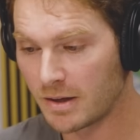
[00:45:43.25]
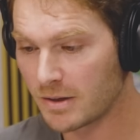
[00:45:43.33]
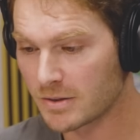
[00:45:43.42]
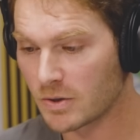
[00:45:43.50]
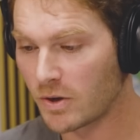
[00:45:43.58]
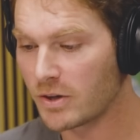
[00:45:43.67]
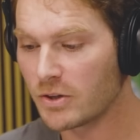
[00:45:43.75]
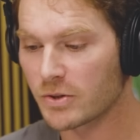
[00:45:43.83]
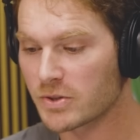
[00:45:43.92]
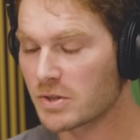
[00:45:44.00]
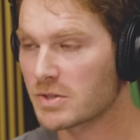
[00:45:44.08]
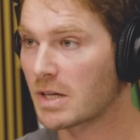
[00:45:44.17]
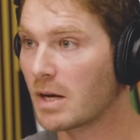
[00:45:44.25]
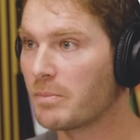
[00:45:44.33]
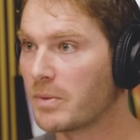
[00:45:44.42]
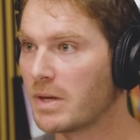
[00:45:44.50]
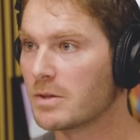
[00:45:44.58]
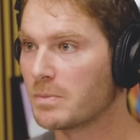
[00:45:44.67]
so our ethos as a
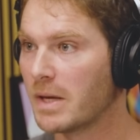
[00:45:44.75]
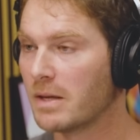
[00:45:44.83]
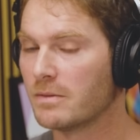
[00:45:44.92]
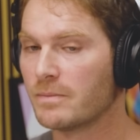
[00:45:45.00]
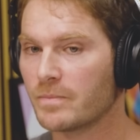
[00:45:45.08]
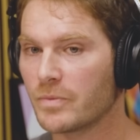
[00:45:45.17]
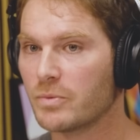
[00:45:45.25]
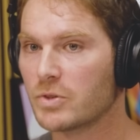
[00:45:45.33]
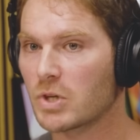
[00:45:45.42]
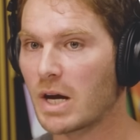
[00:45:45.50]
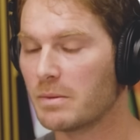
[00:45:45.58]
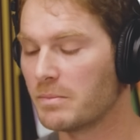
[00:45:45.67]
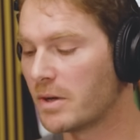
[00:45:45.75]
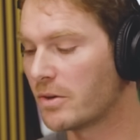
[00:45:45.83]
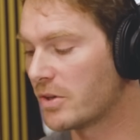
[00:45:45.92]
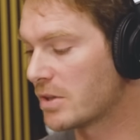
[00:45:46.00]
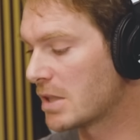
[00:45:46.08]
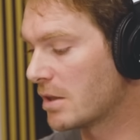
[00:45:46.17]
company has been, and we try to mirror
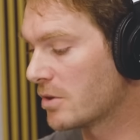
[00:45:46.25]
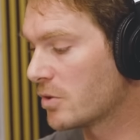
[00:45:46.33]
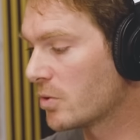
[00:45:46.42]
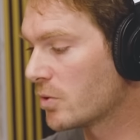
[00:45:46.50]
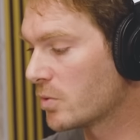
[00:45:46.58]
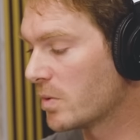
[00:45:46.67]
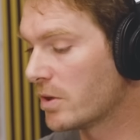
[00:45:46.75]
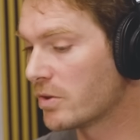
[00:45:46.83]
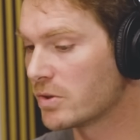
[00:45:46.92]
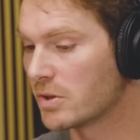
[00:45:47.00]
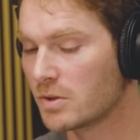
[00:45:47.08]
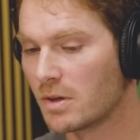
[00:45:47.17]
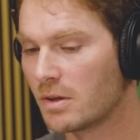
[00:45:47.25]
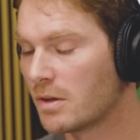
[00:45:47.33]
this in the tools we use, is,